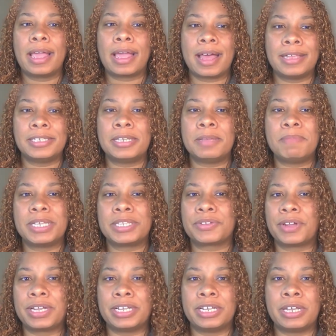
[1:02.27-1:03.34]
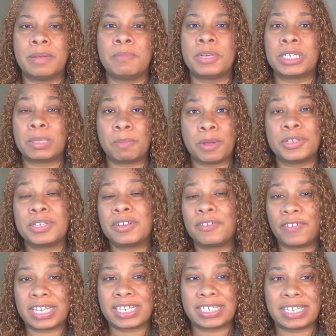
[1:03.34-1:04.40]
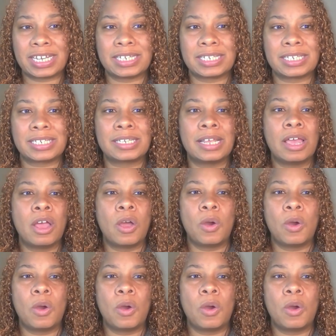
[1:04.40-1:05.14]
Concept based curriculum was supposed to fix this.